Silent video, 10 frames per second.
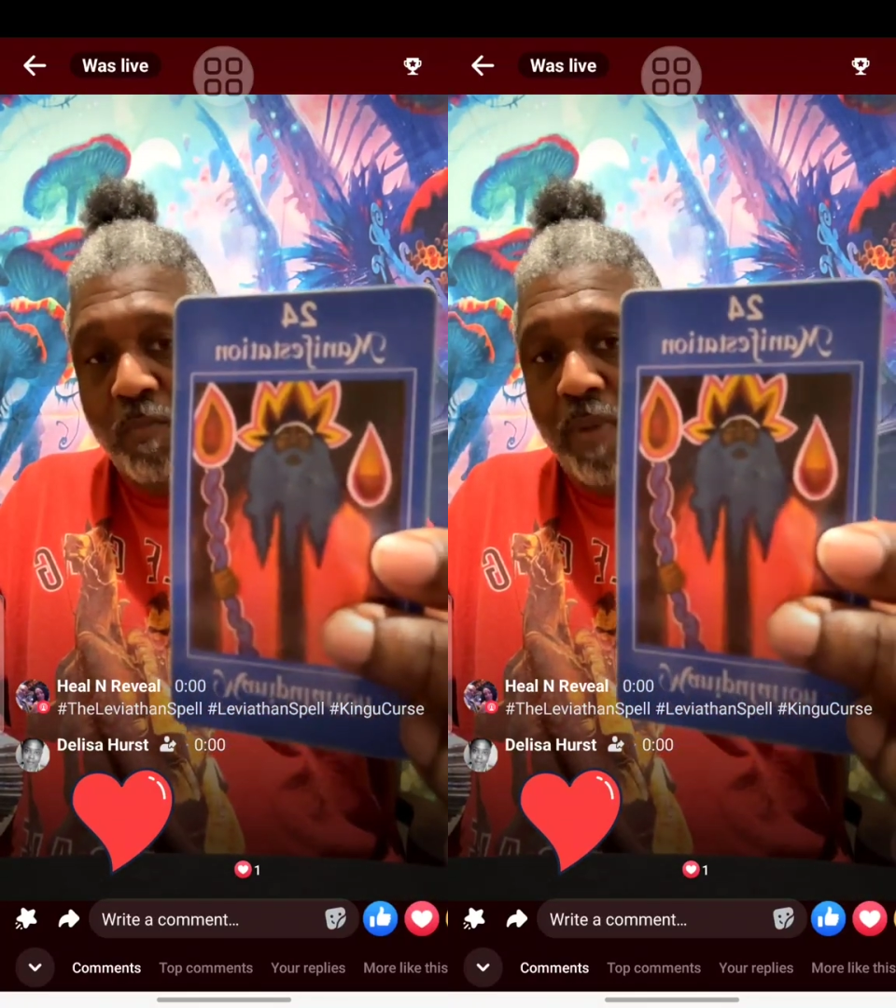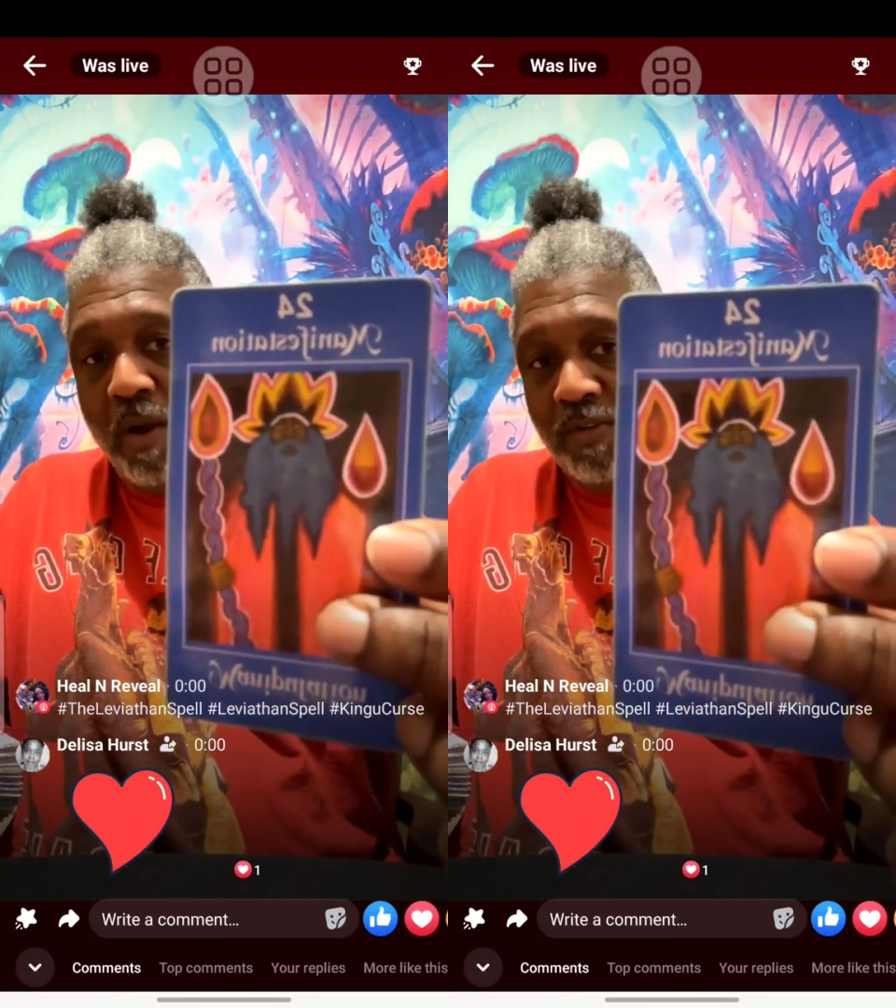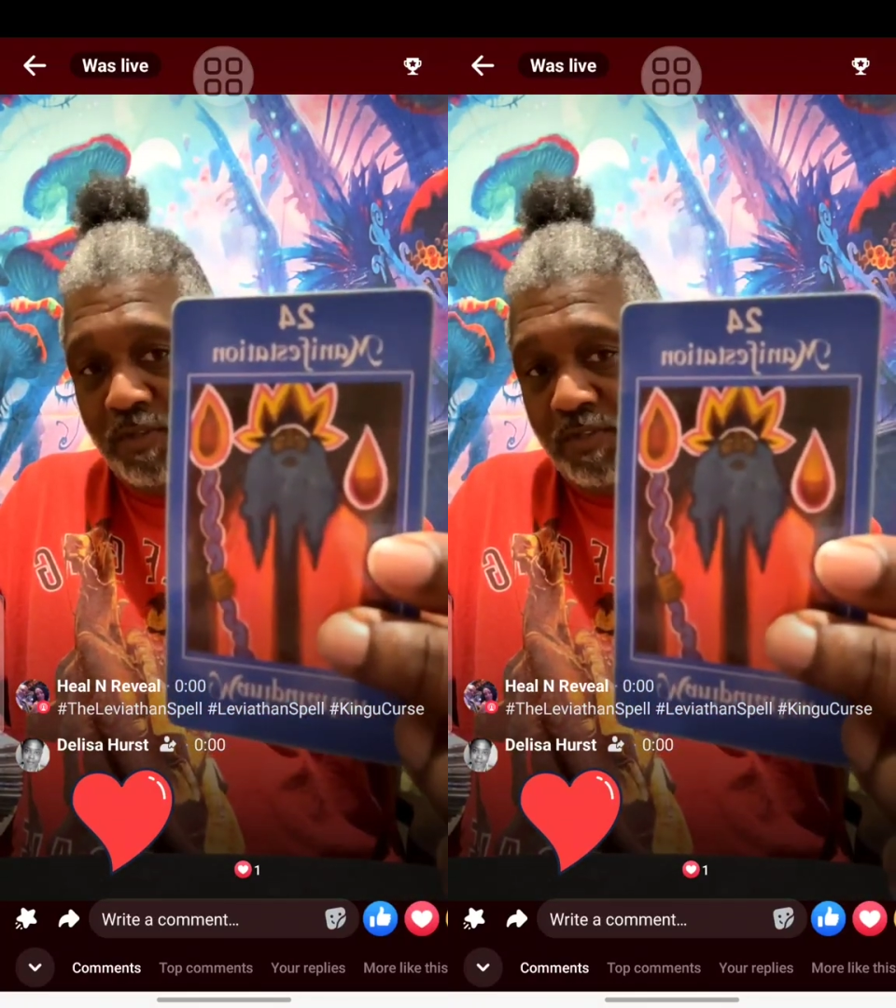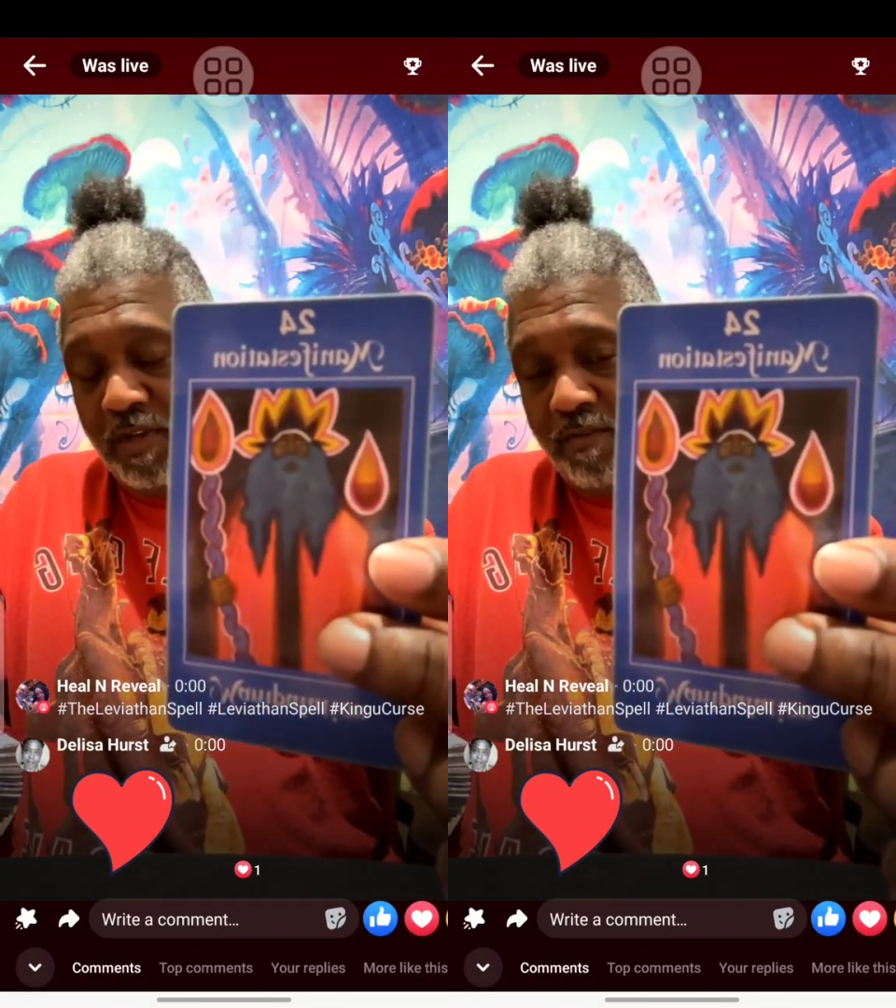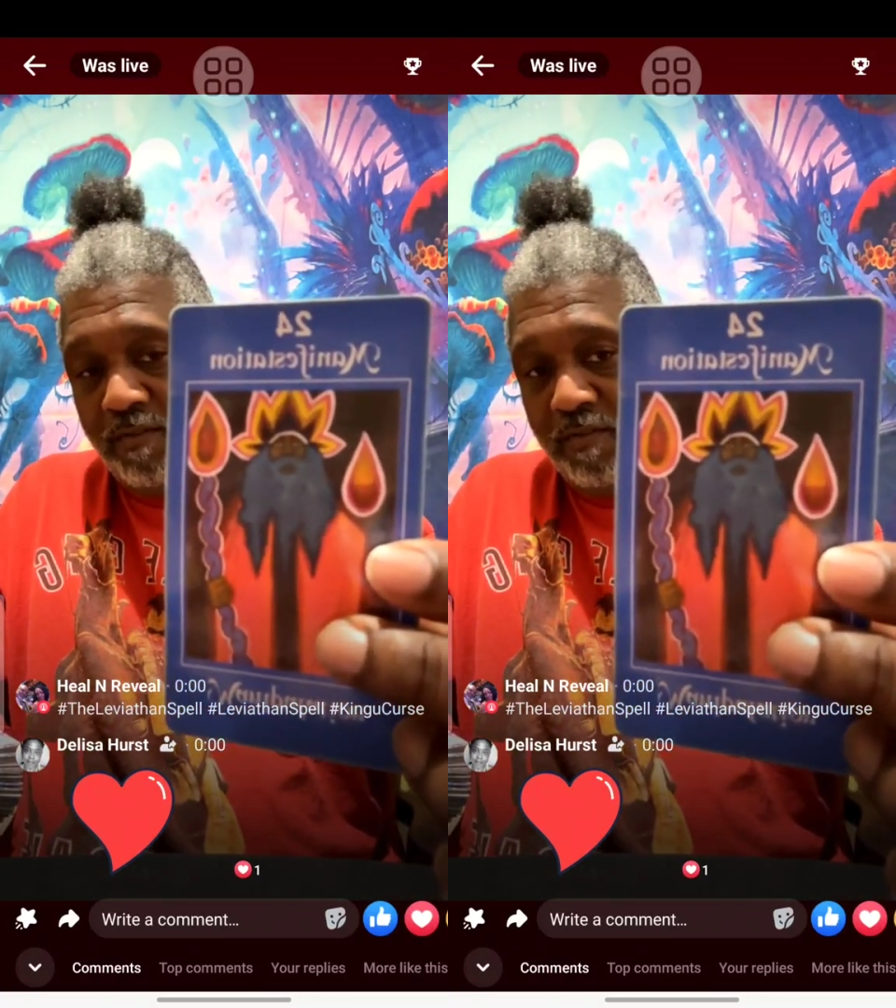You burnt
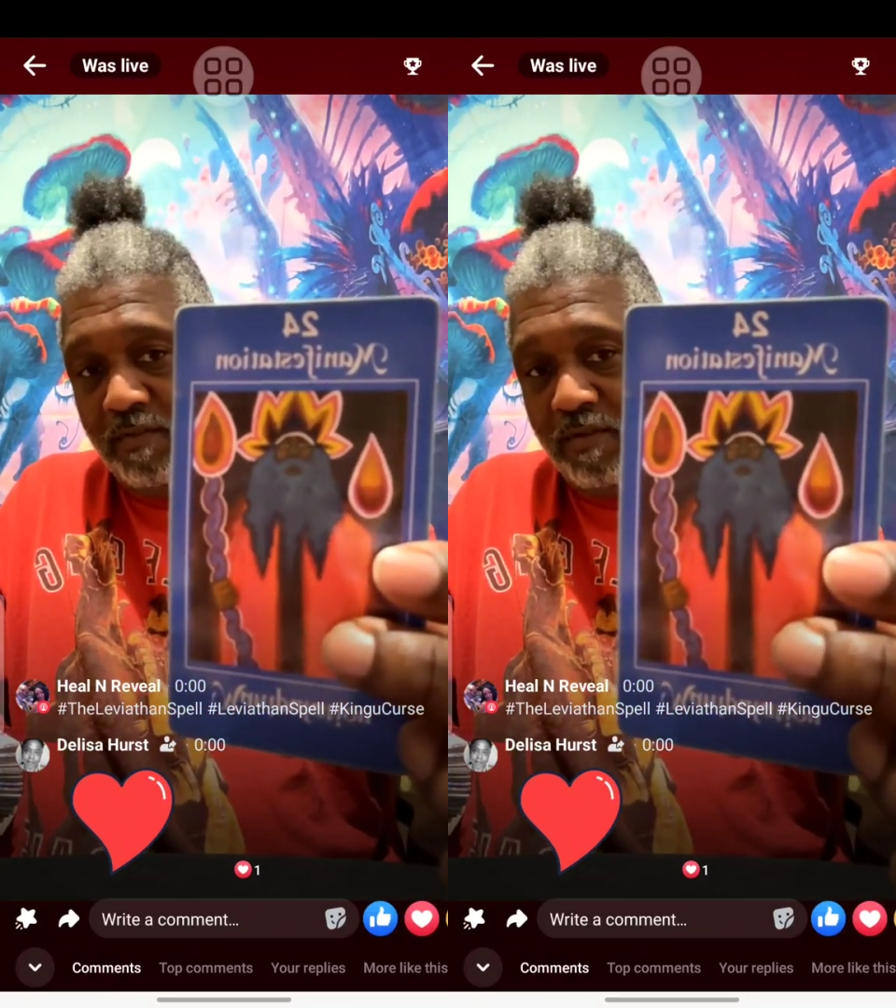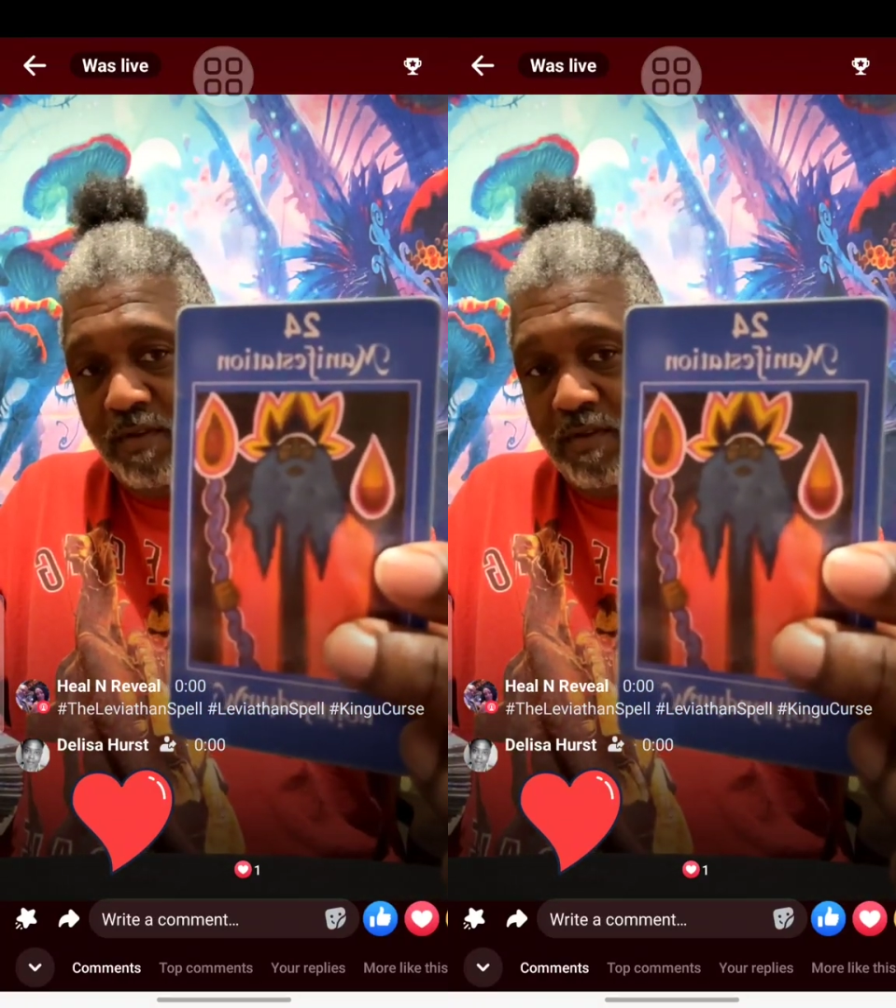yourself.